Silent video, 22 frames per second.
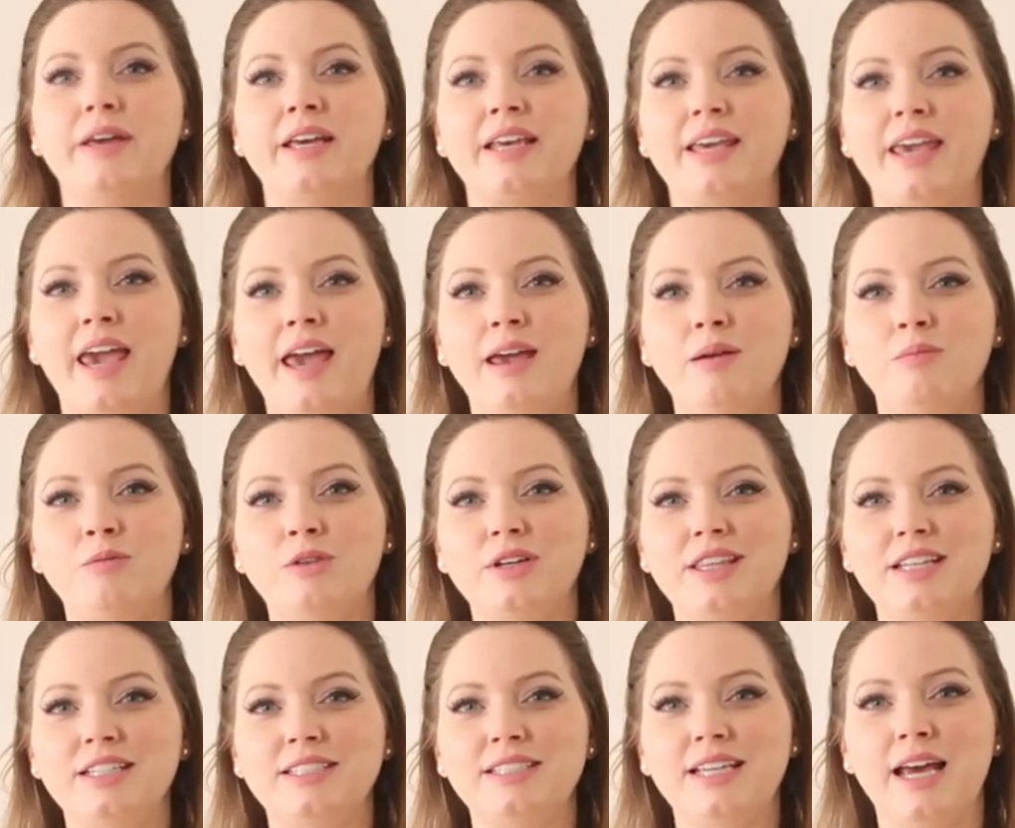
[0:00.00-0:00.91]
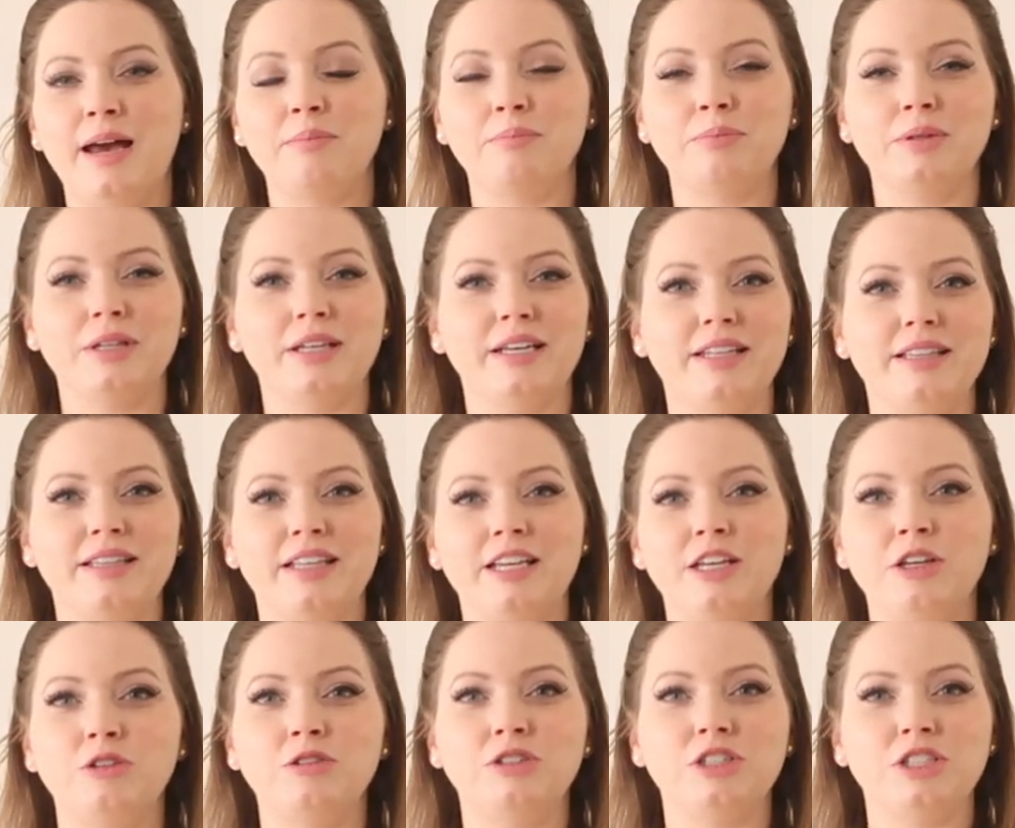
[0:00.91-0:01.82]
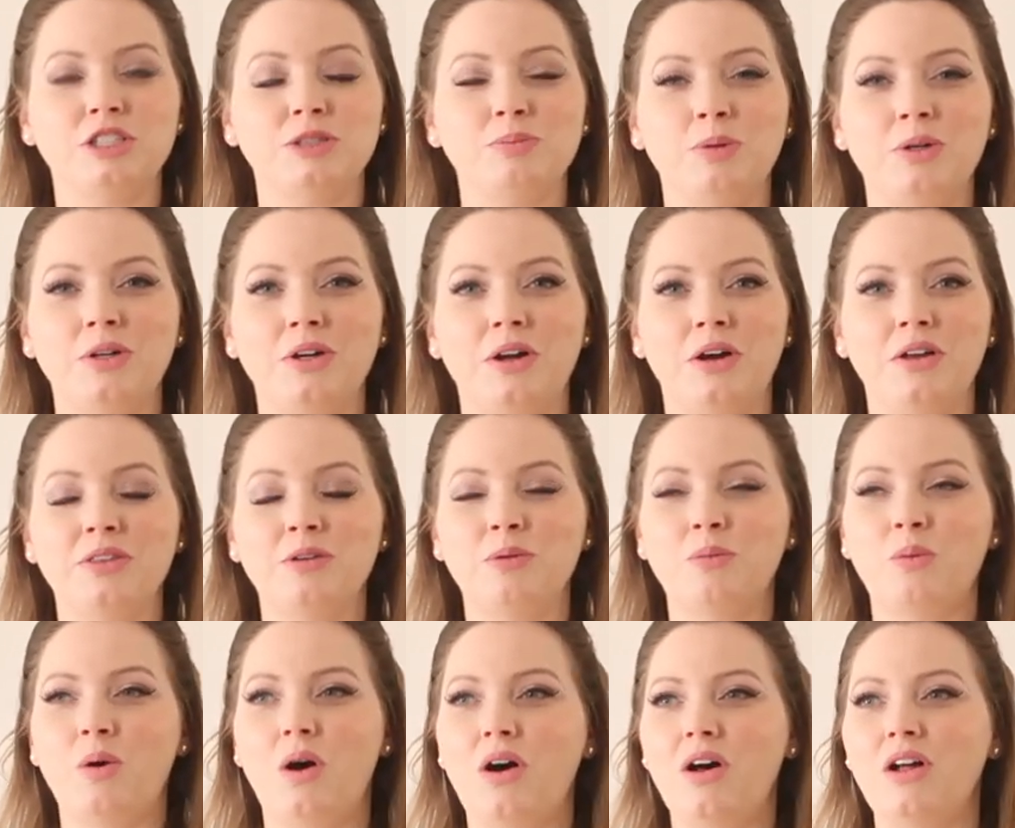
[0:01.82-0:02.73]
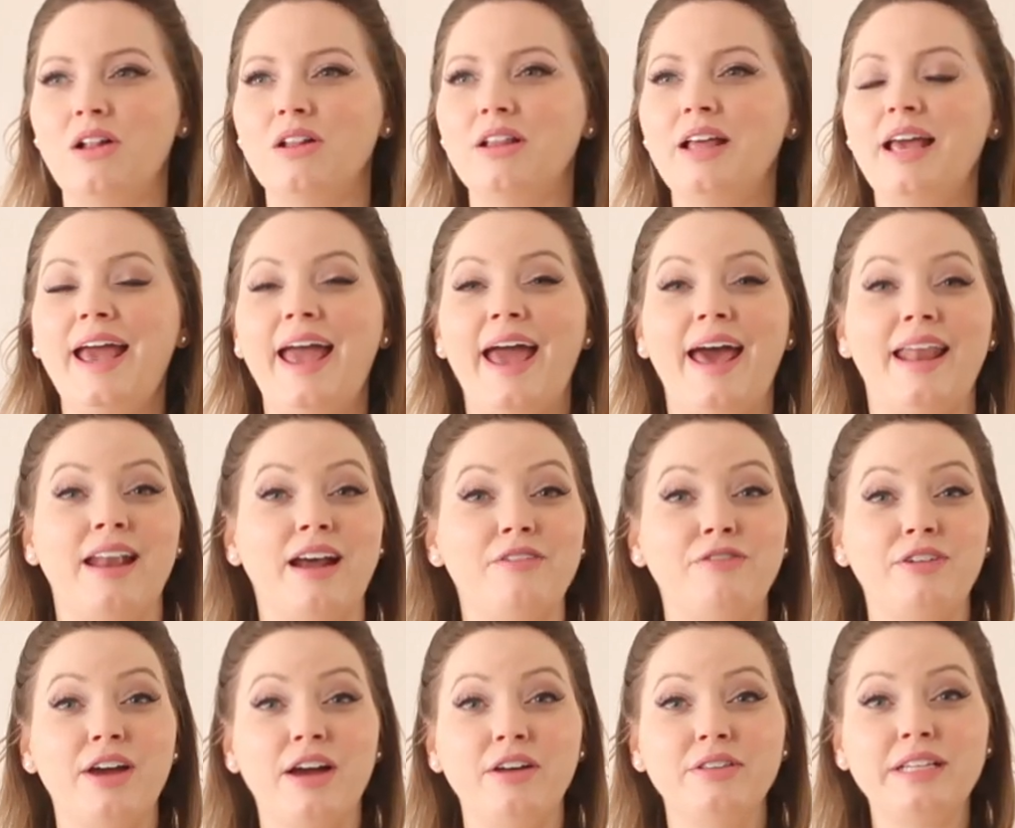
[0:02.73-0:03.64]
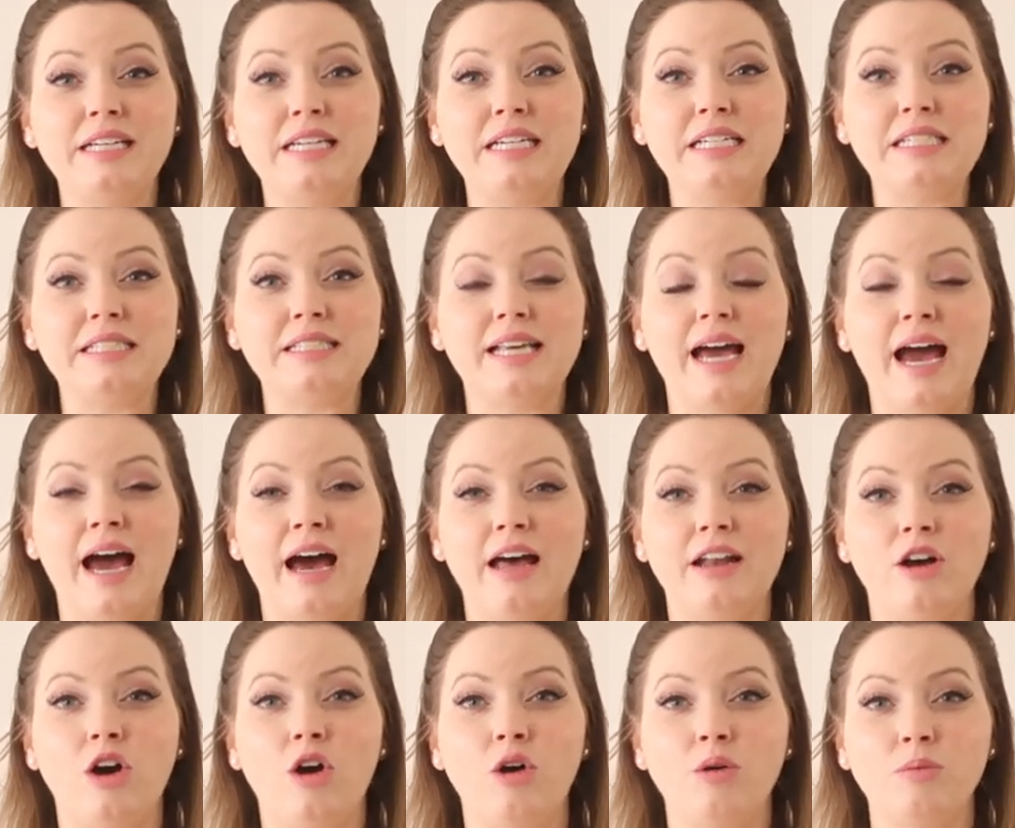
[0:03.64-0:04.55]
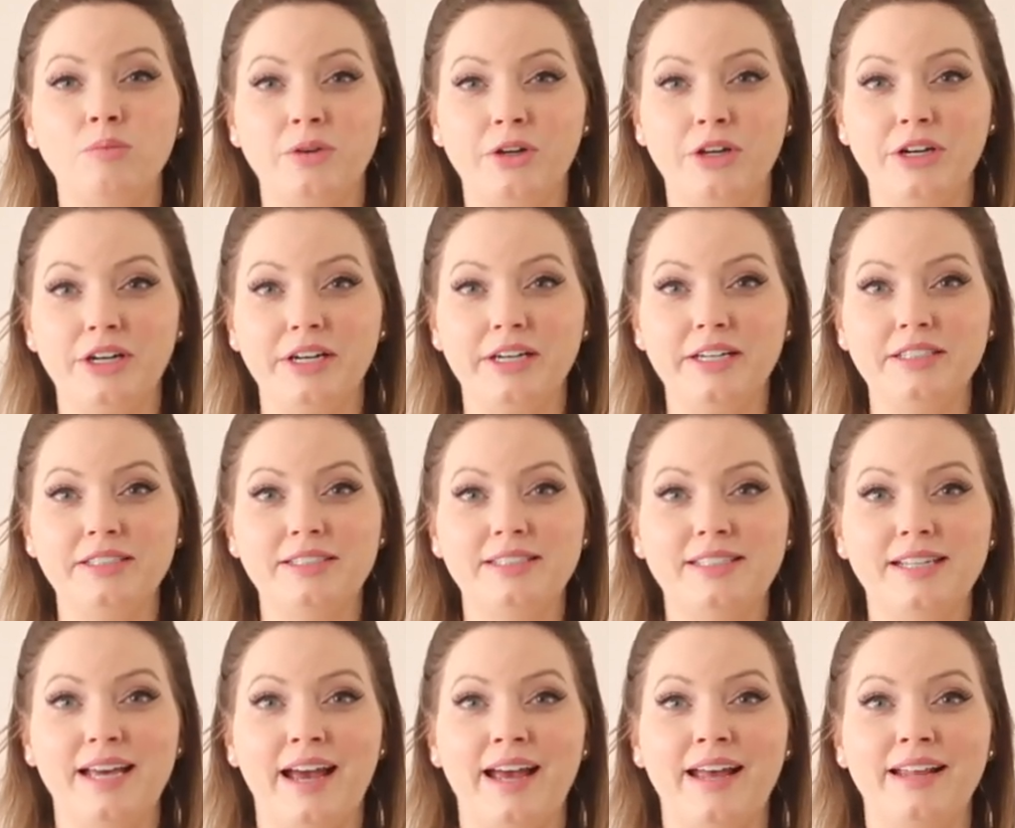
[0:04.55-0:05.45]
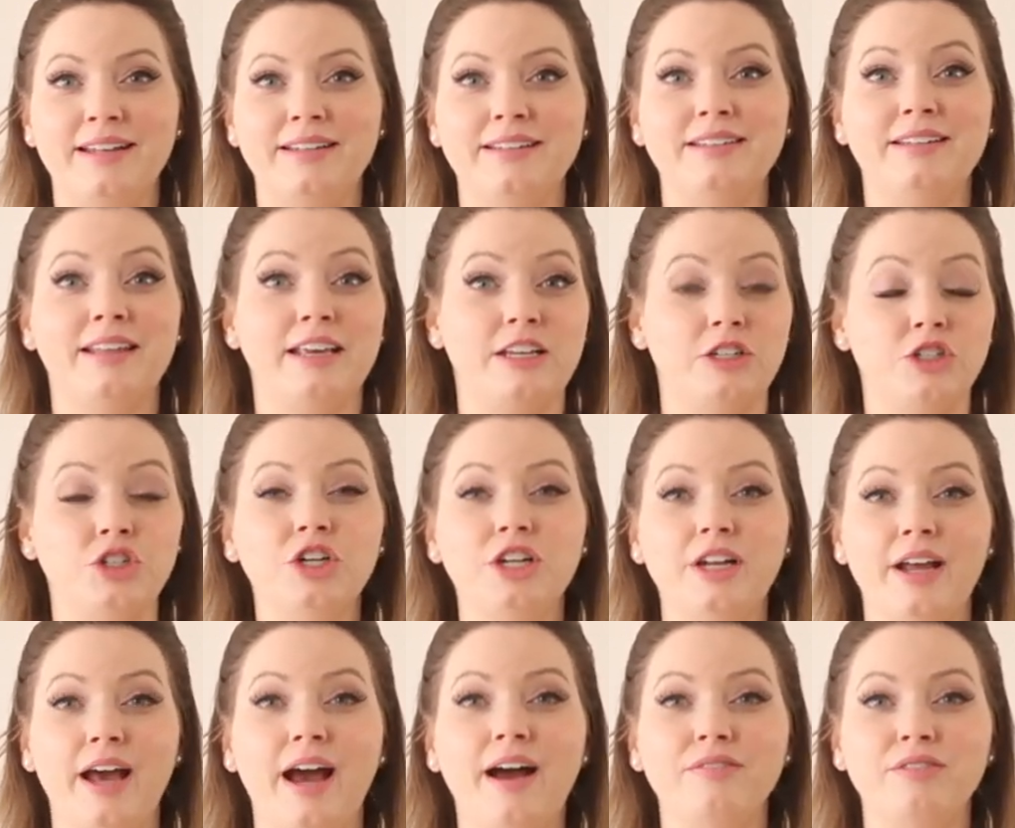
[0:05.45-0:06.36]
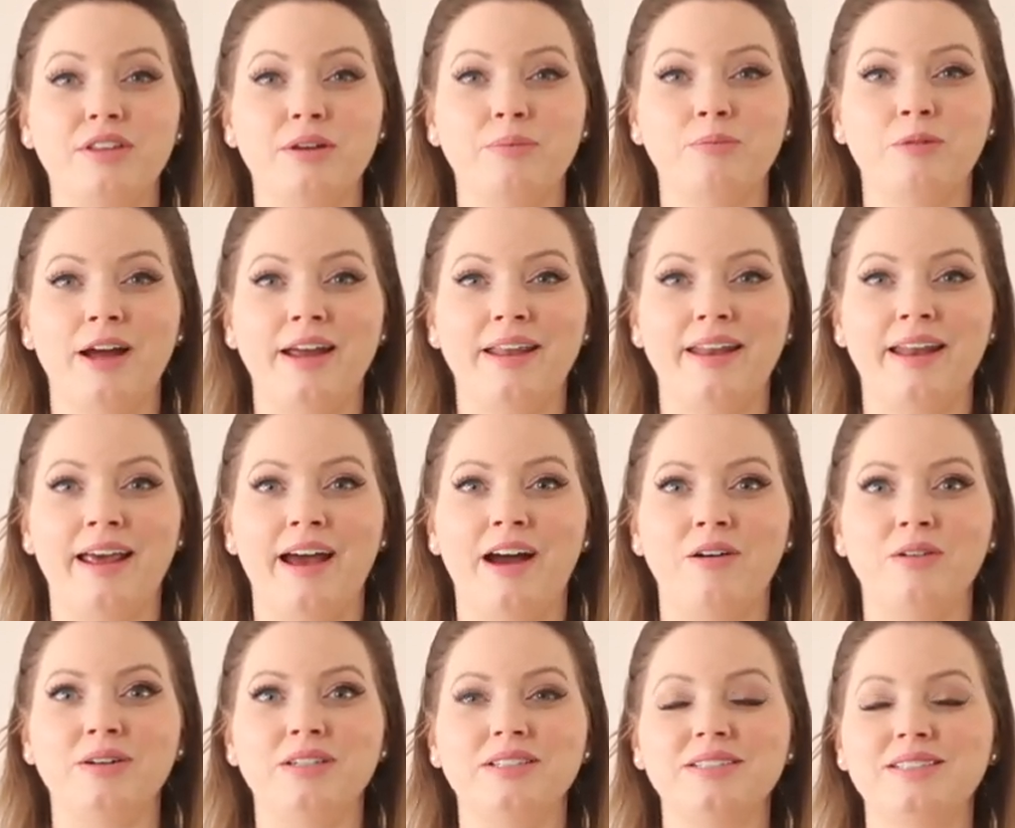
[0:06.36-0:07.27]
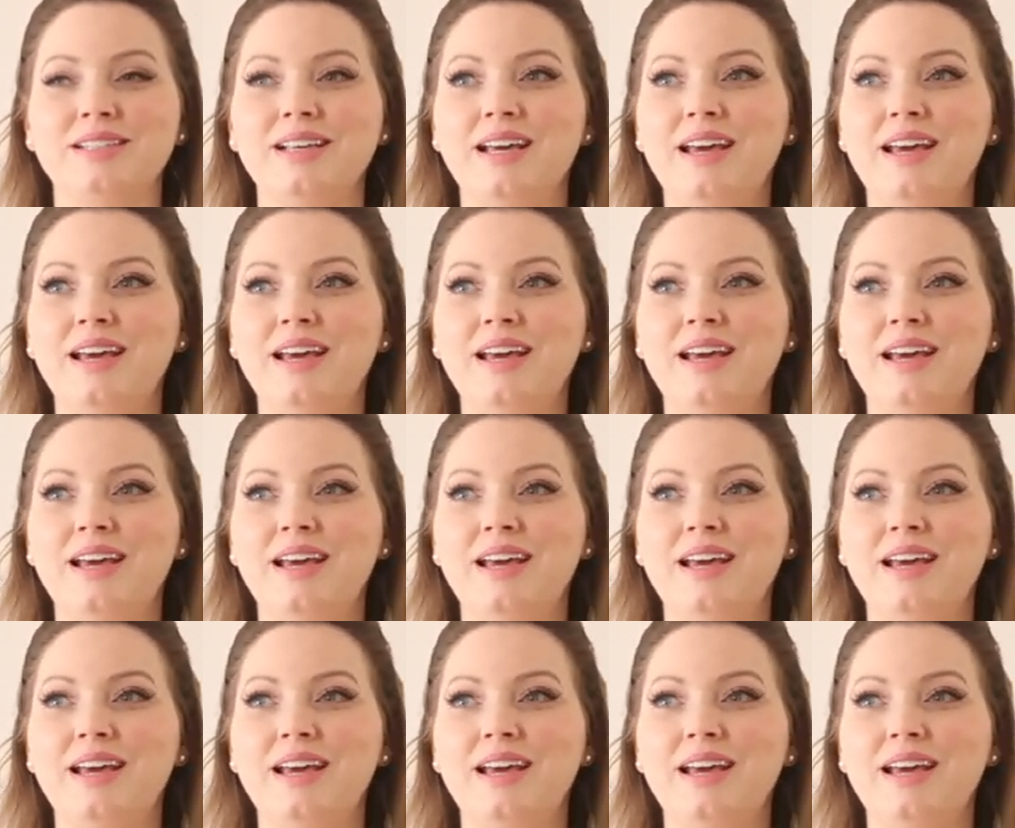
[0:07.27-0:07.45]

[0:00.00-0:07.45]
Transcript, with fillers: It came with a template that you just put on the wall, and I found these at HomeGoods, and they should have them right now.